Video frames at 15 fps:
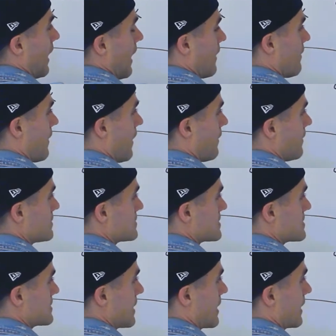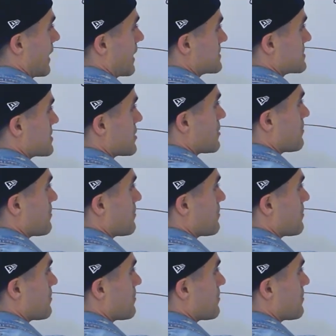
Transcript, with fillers: And then this is like x to